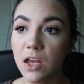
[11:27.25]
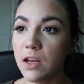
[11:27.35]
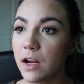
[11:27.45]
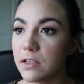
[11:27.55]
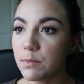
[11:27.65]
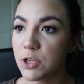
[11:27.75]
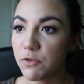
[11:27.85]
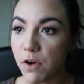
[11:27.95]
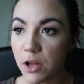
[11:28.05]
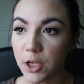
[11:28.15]
not as much
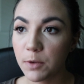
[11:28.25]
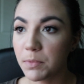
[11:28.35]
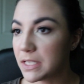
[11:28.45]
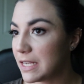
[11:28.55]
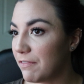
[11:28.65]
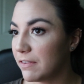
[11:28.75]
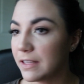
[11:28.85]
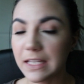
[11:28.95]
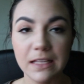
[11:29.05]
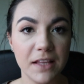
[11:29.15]
volume, but
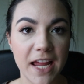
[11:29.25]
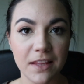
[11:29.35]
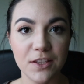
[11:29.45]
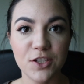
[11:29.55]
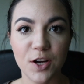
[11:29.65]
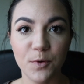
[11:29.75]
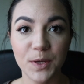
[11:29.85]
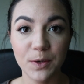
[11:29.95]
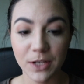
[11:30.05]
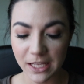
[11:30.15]
definitely length. So I
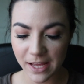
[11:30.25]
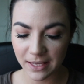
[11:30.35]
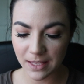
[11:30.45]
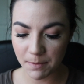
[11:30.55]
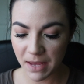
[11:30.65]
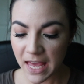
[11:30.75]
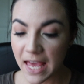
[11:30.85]
really like them.